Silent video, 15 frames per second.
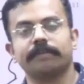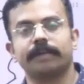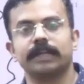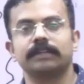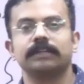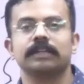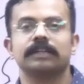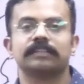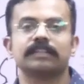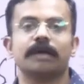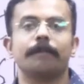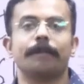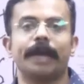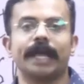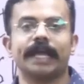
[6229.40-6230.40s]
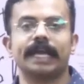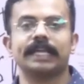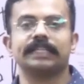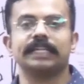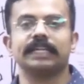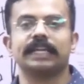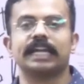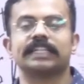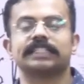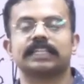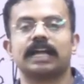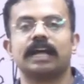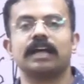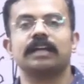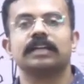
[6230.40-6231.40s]
given some packaging,
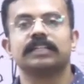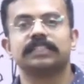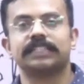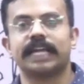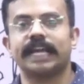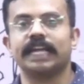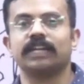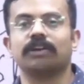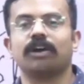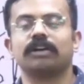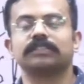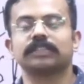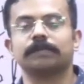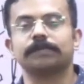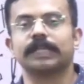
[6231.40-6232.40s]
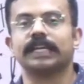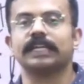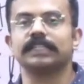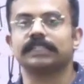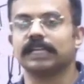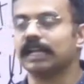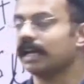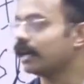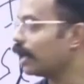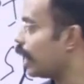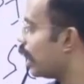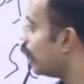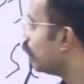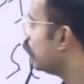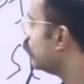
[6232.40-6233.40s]
extra shine or something in Sri
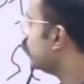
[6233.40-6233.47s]
Lanka.